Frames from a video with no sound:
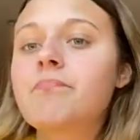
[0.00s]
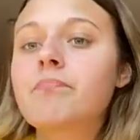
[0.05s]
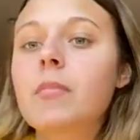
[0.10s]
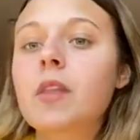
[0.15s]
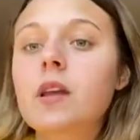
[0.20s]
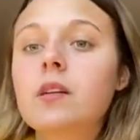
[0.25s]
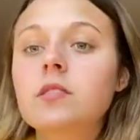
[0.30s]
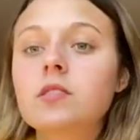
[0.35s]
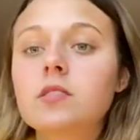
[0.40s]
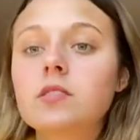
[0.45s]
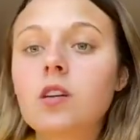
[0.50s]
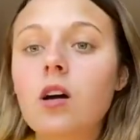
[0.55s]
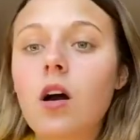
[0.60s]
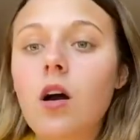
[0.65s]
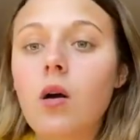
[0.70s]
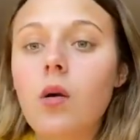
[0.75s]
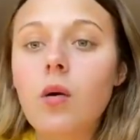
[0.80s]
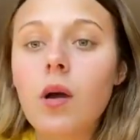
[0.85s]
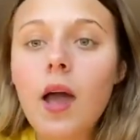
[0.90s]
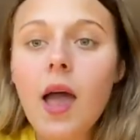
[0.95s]

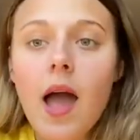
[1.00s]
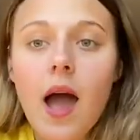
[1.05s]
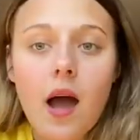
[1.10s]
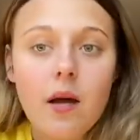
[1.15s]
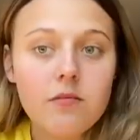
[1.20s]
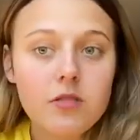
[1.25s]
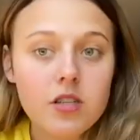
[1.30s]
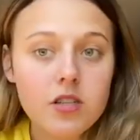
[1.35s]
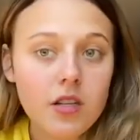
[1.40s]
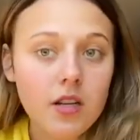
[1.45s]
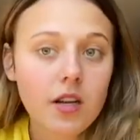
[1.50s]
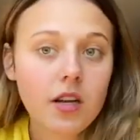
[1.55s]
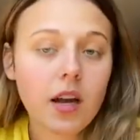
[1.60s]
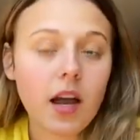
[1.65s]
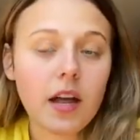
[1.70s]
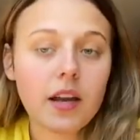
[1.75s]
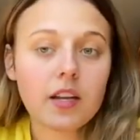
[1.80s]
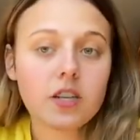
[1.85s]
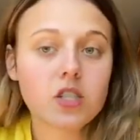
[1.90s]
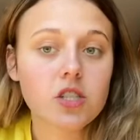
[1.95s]
So I'm just going to
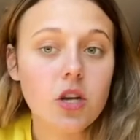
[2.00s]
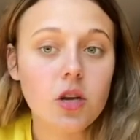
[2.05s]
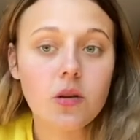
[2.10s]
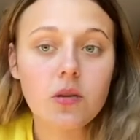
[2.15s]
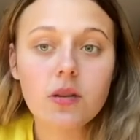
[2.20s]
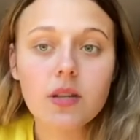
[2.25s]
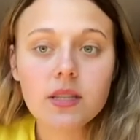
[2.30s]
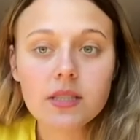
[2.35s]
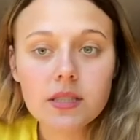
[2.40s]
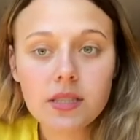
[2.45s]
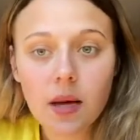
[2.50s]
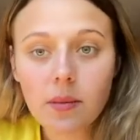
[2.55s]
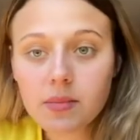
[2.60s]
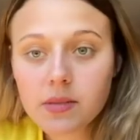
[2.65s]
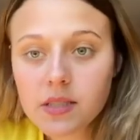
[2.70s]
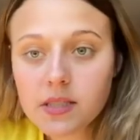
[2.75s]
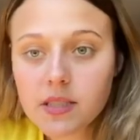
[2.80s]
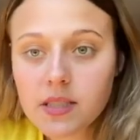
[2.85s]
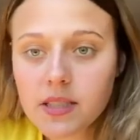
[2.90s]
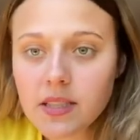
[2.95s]
kind of show you the
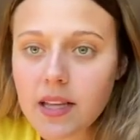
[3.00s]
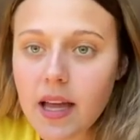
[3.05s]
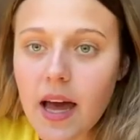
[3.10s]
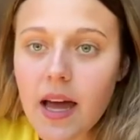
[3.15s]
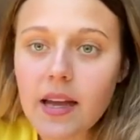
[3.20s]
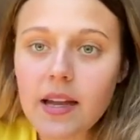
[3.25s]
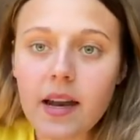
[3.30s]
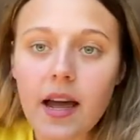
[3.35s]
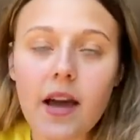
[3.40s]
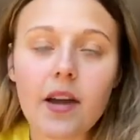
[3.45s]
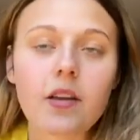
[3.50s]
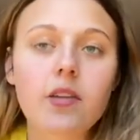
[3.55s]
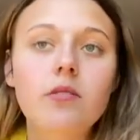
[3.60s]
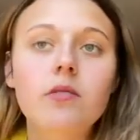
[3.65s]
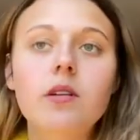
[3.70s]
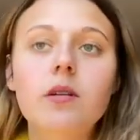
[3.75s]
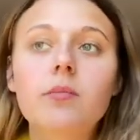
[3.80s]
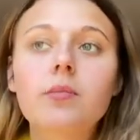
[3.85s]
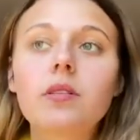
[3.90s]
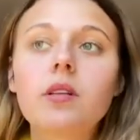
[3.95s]
steps to that and how you
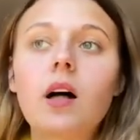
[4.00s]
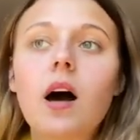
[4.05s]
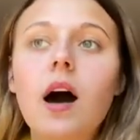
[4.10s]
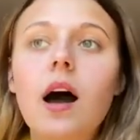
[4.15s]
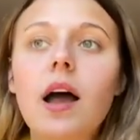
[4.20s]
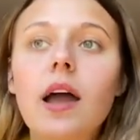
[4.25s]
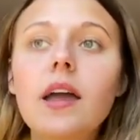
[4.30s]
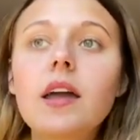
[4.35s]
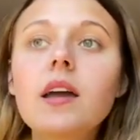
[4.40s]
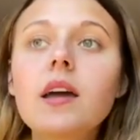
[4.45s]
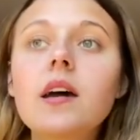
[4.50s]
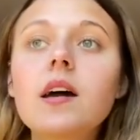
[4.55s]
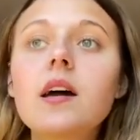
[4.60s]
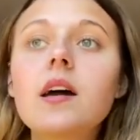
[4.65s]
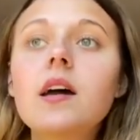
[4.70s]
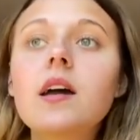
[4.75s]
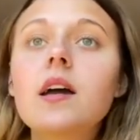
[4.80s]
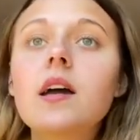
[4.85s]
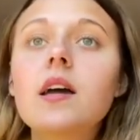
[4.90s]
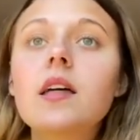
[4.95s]
would apply
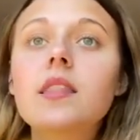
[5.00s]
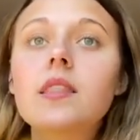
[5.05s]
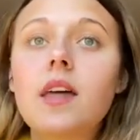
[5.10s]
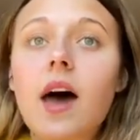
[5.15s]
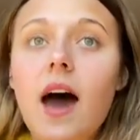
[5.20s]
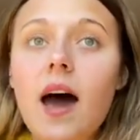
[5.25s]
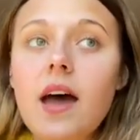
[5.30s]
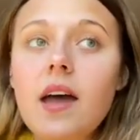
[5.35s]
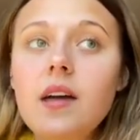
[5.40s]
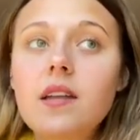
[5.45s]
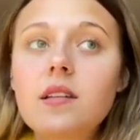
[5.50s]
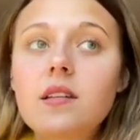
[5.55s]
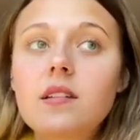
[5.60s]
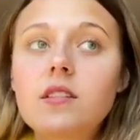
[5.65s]
that.